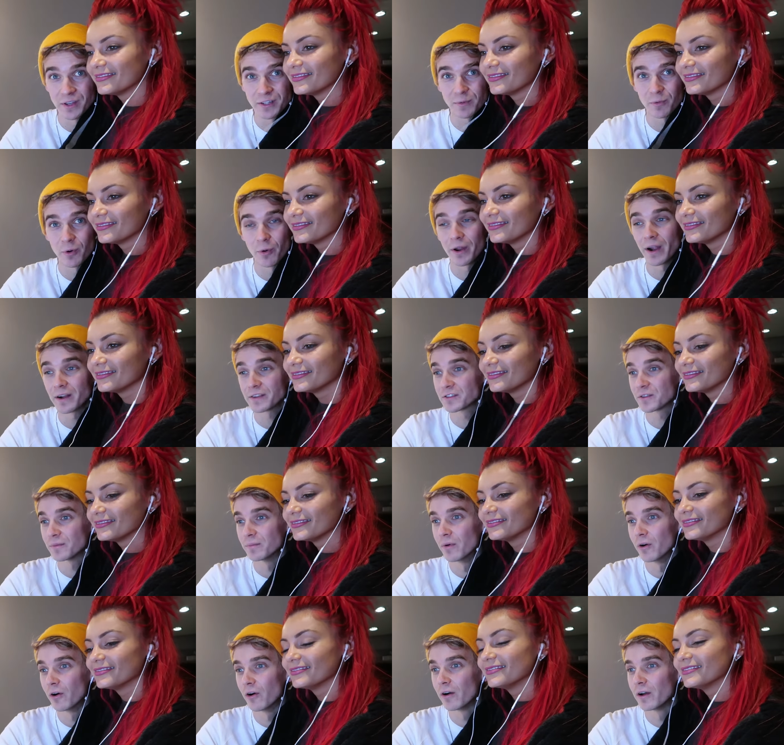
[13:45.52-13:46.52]
Speaker 1: this. We'll react to some
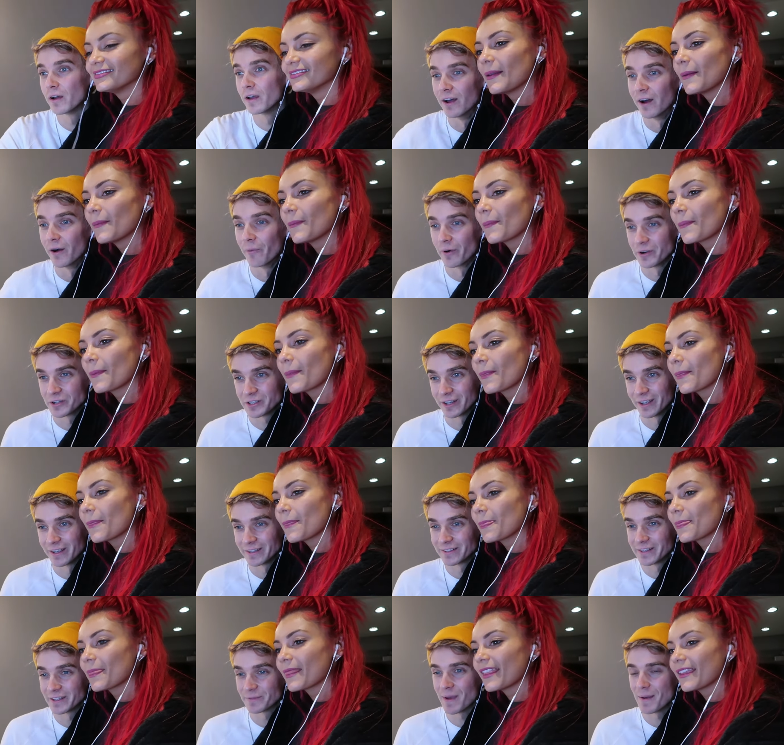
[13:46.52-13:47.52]
more. Look, watch
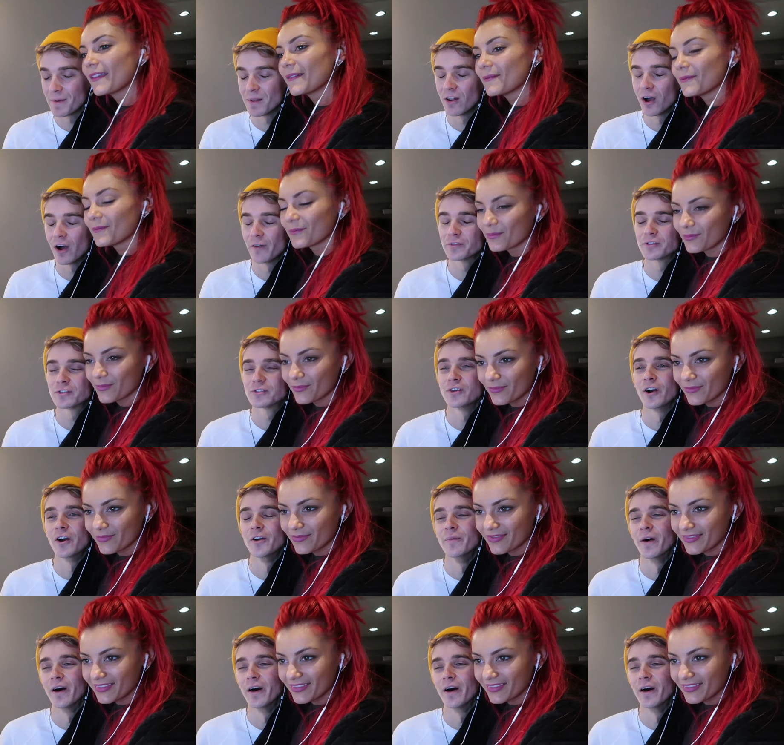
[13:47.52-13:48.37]
this. This made me laugh so